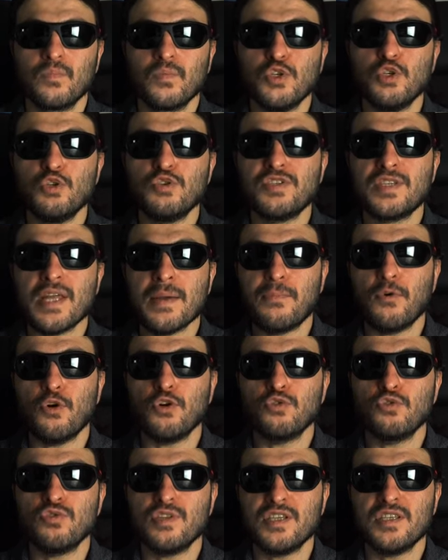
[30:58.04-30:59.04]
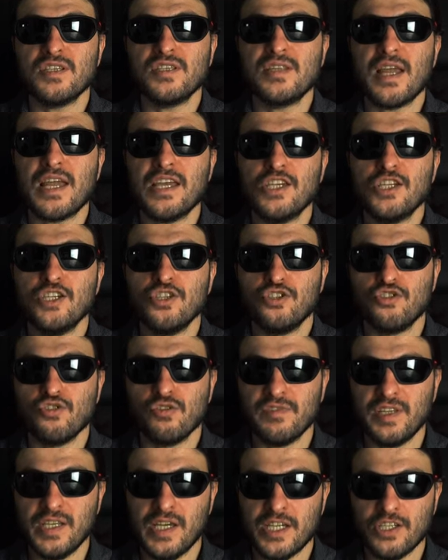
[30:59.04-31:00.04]
You step onto the stage
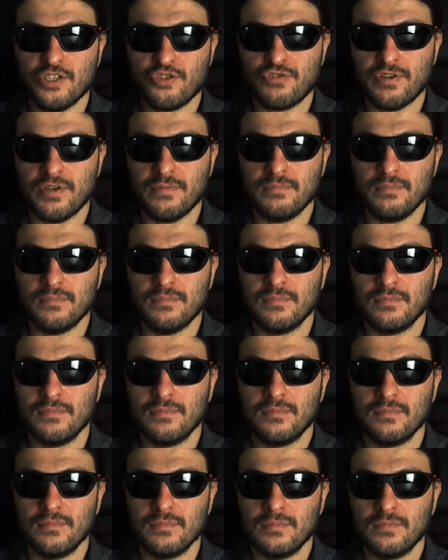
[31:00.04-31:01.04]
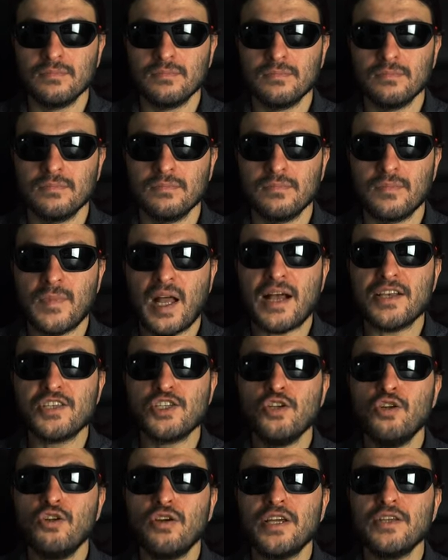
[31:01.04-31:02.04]
of the atrium. As
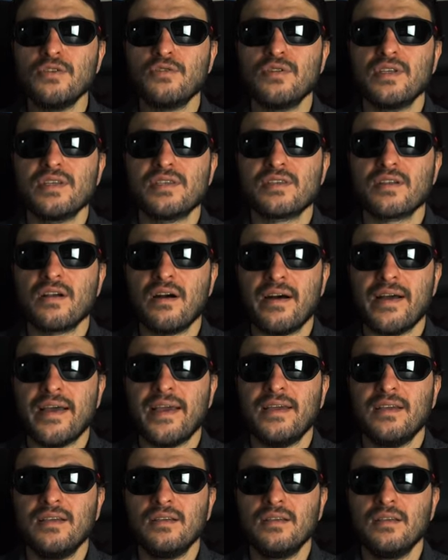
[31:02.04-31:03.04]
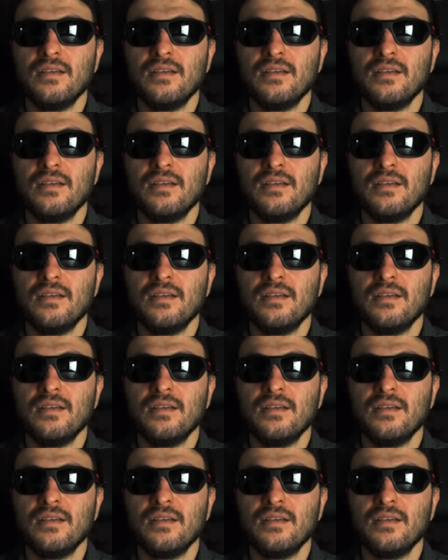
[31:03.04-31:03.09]
you look into the sky,